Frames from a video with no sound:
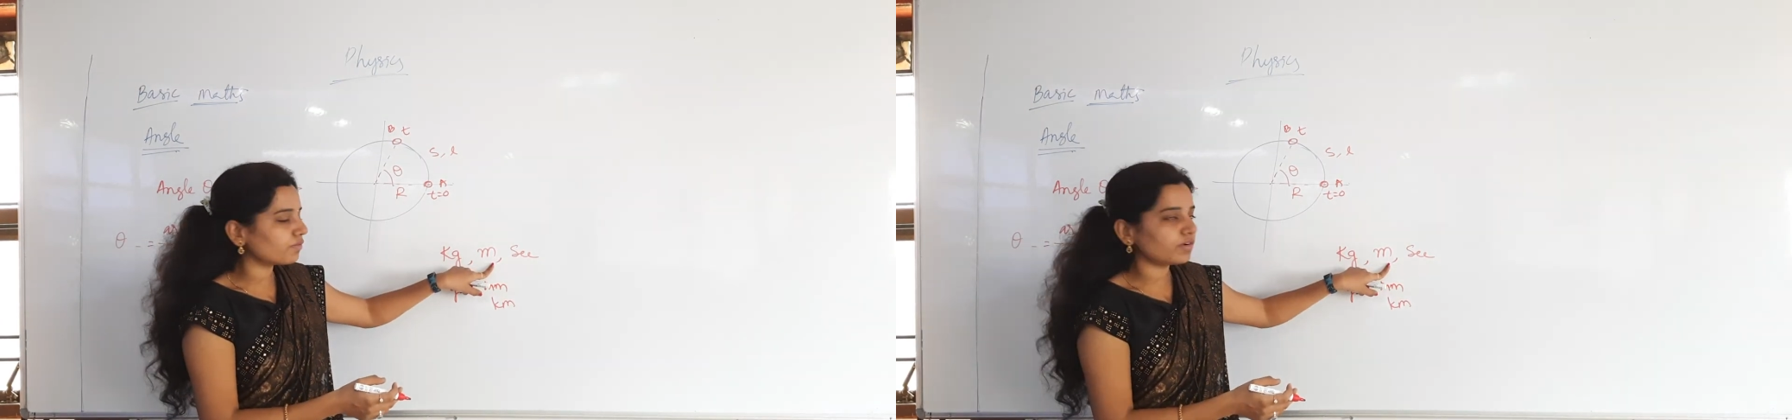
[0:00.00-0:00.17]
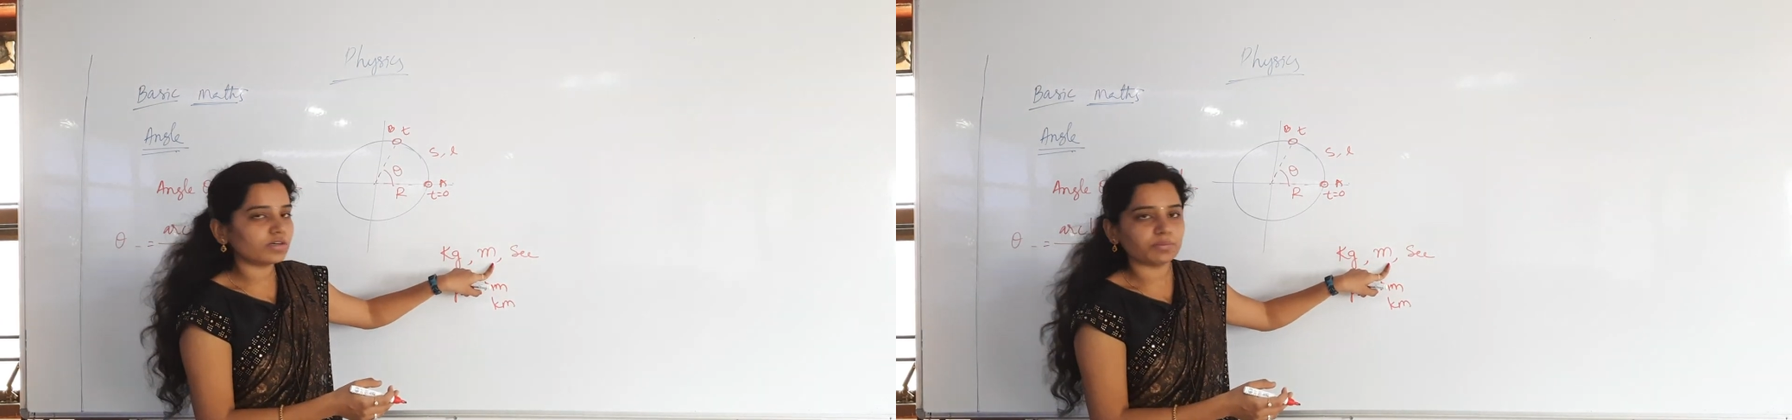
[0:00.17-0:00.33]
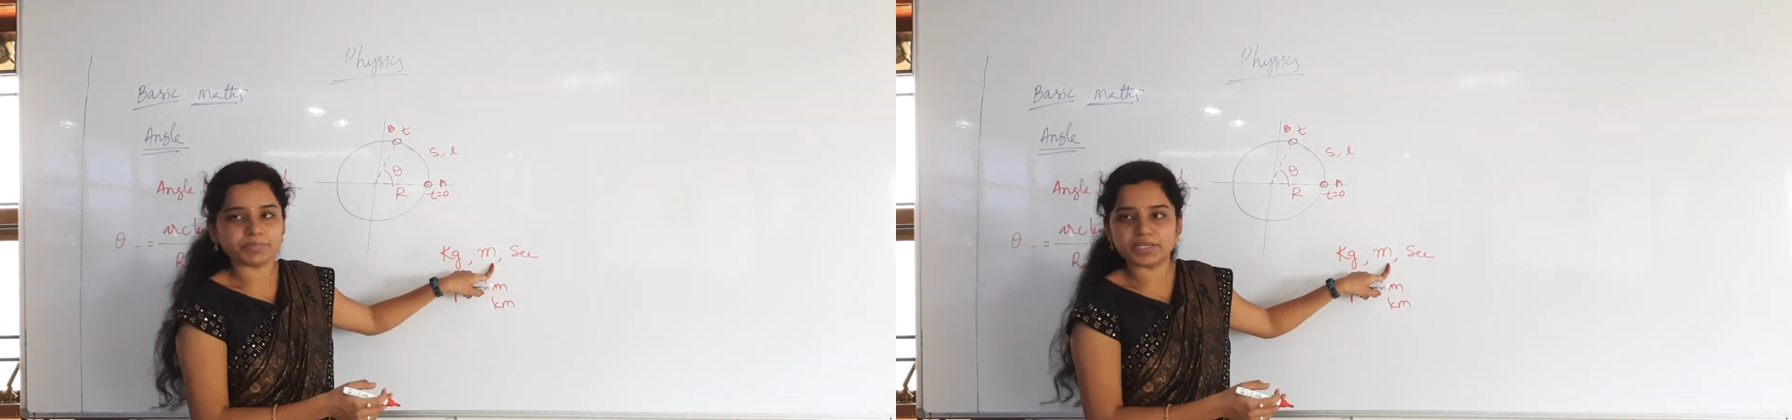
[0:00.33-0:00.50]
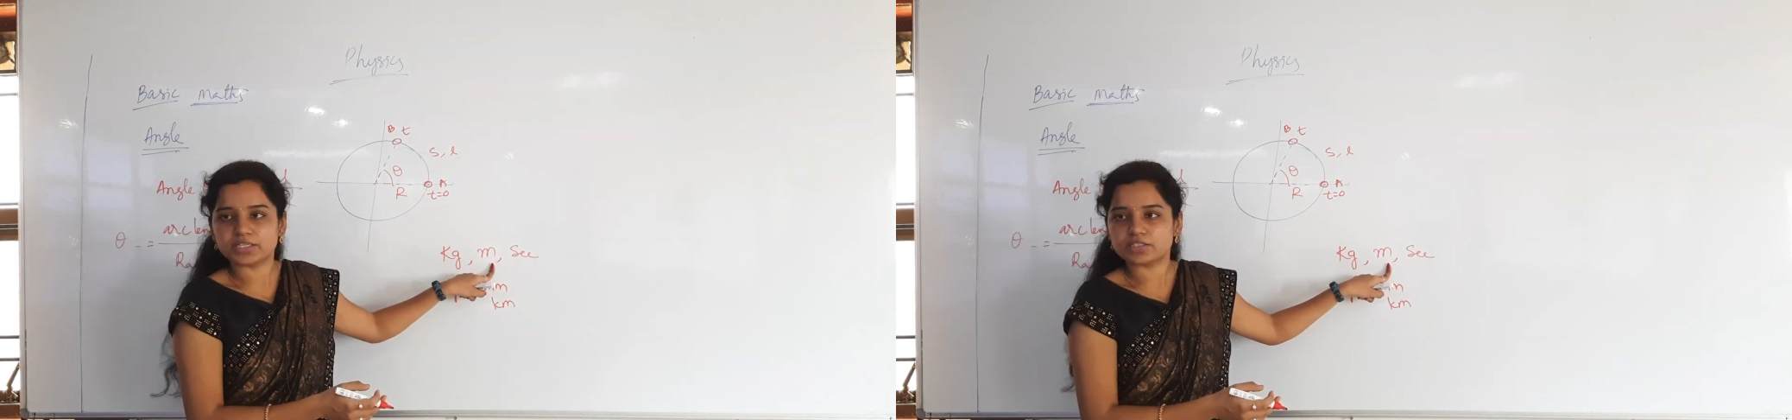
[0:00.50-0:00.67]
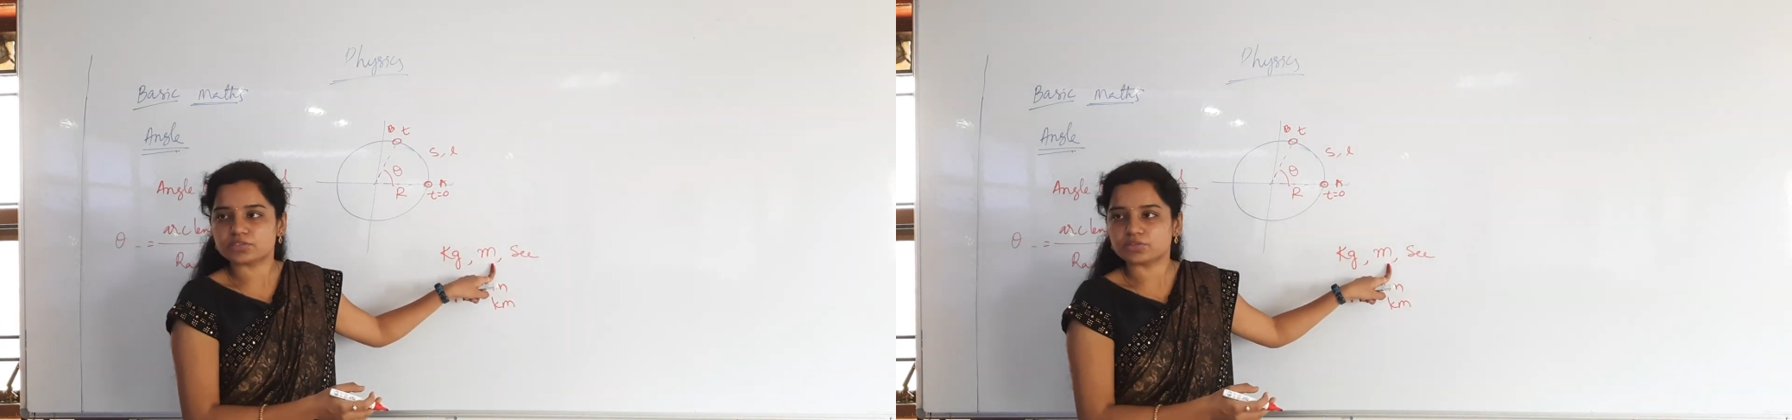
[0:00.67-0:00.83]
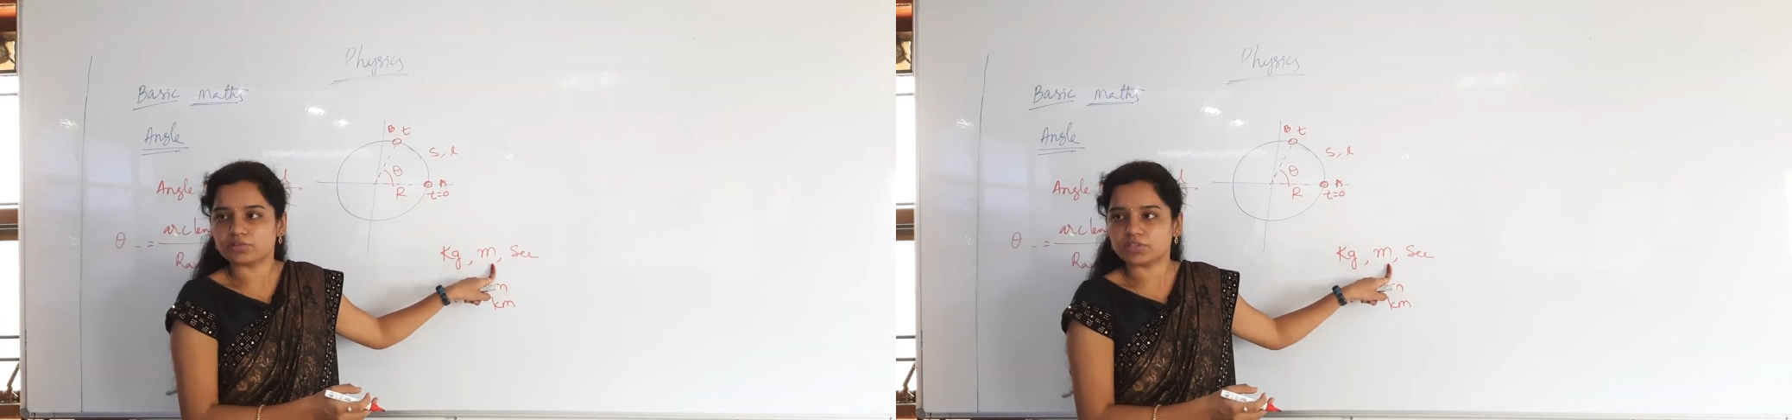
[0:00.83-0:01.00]
what?
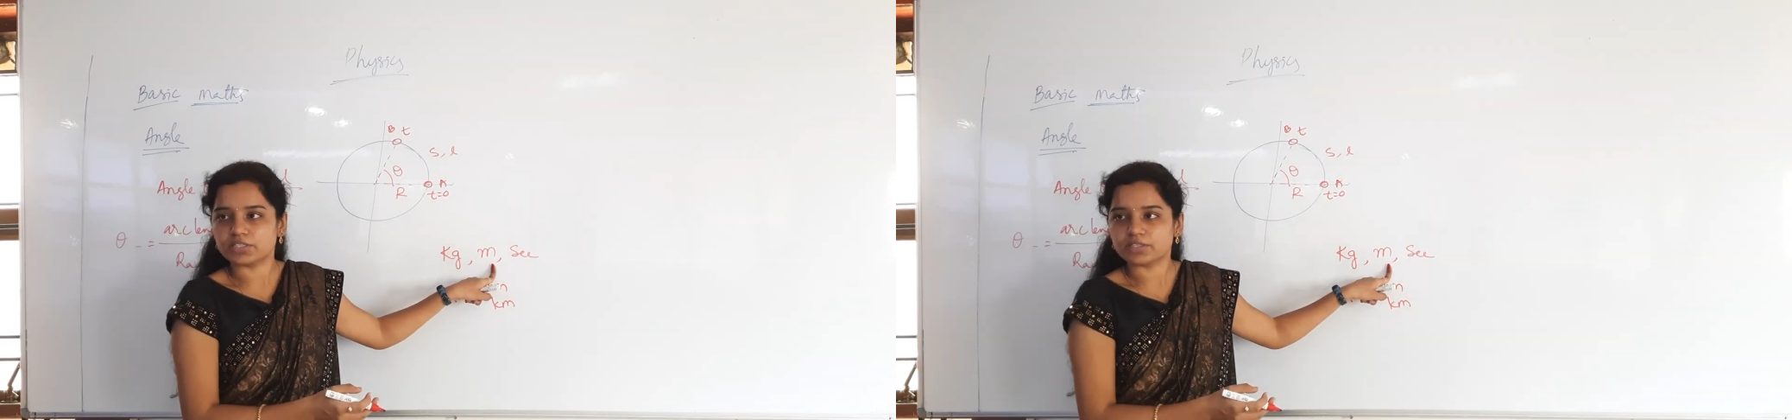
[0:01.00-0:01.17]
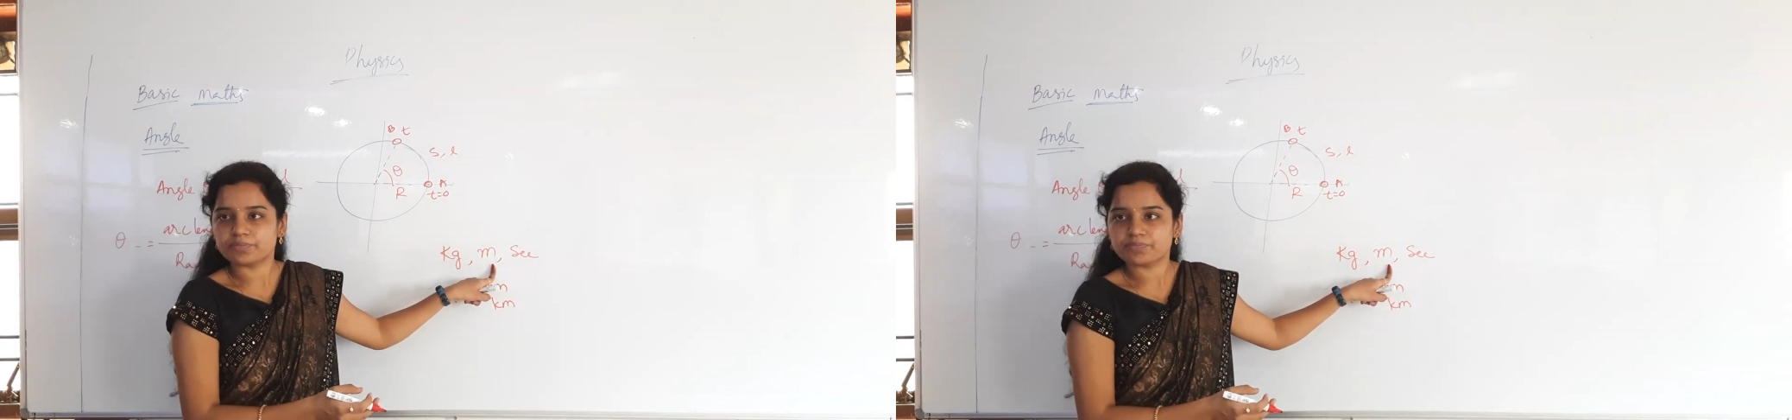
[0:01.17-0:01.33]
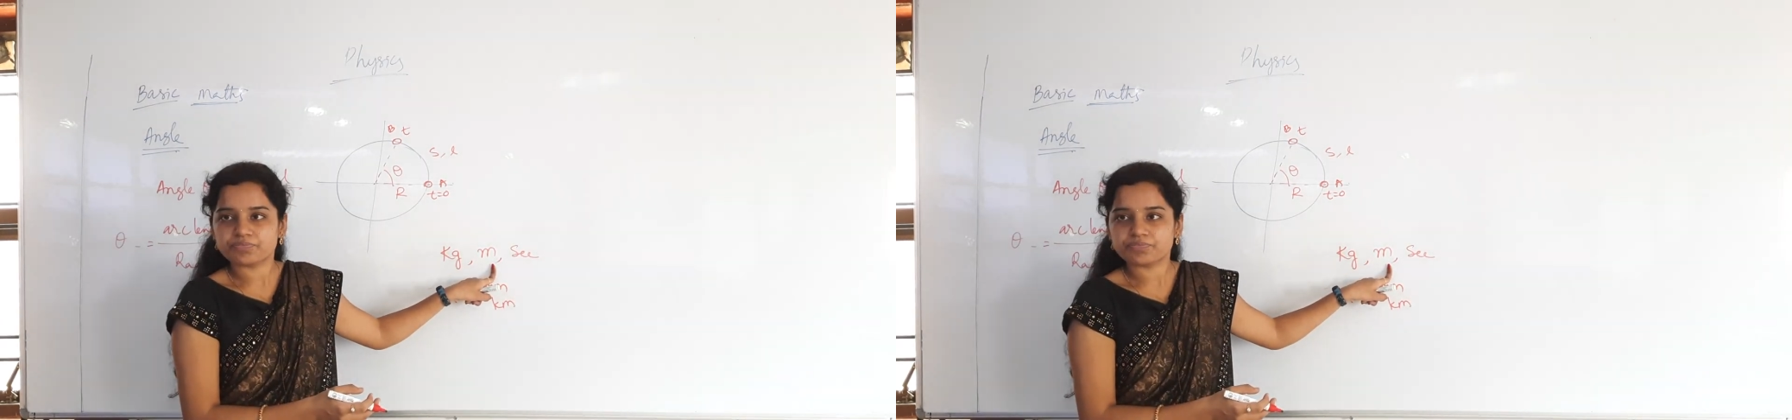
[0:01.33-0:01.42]
Meters only.